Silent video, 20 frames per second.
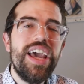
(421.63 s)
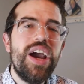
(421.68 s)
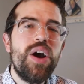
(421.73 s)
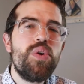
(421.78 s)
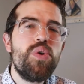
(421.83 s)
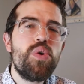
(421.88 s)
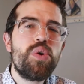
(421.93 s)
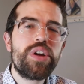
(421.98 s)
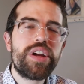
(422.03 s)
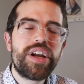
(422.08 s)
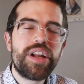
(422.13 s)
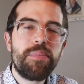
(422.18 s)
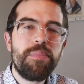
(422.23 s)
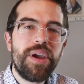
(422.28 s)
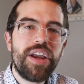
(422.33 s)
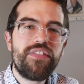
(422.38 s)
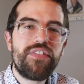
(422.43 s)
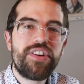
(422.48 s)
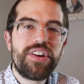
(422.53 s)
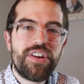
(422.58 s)
and who you're going to
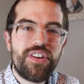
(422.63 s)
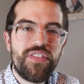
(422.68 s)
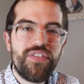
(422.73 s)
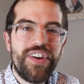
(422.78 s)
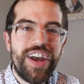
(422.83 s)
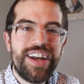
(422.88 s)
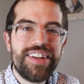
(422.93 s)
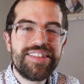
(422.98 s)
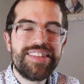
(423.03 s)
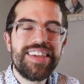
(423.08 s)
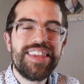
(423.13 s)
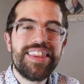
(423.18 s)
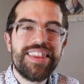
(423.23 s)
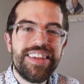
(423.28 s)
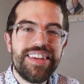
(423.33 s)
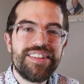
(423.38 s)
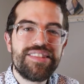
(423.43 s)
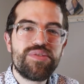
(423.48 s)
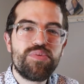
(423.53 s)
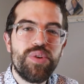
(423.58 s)
pick for your fantasy
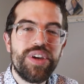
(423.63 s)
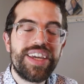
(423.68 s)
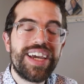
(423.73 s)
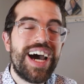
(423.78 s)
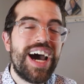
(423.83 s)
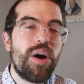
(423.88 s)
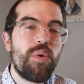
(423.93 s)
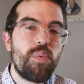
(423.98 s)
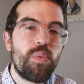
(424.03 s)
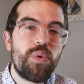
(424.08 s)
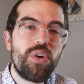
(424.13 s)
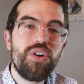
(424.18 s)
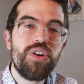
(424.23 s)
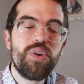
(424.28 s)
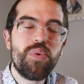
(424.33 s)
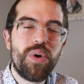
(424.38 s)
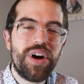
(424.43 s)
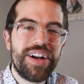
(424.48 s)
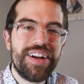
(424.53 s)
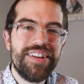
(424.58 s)
this week. I
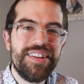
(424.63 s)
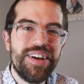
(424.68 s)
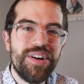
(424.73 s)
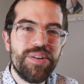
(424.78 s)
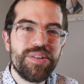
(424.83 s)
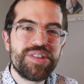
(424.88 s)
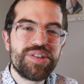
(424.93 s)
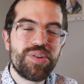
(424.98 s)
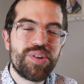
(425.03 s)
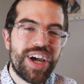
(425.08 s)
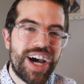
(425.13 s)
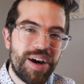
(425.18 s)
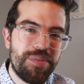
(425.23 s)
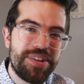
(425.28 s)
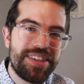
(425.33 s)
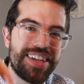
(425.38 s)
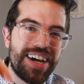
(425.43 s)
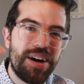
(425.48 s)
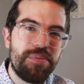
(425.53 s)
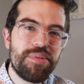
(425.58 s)
really want to know. So
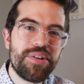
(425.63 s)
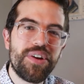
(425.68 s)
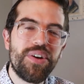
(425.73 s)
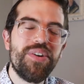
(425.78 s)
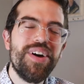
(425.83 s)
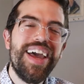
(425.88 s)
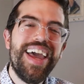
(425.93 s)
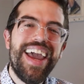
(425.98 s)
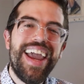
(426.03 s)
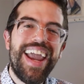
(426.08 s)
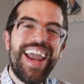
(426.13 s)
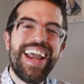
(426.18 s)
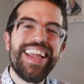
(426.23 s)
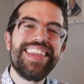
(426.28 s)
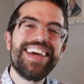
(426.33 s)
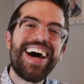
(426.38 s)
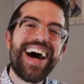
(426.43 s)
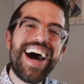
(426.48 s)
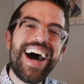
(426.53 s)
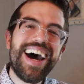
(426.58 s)
comment down below.
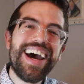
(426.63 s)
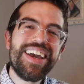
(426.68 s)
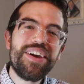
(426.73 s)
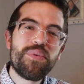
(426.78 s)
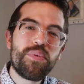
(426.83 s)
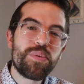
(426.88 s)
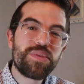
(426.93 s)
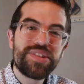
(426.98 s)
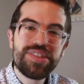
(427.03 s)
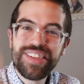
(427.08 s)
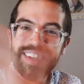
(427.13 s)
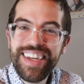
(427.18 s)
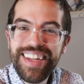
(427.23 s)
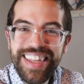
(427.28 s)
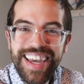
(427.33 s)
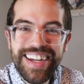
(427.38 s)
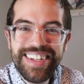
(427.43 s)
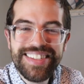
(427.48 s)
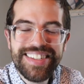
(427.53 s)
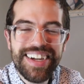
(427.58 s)
And I will see you
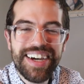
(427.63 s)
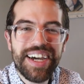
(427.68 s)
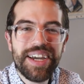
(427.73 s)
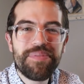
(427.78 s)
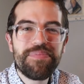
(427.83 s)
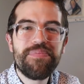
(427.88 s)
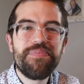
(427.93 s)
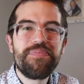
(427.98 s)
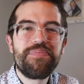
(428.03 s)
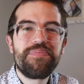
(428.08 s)
next time.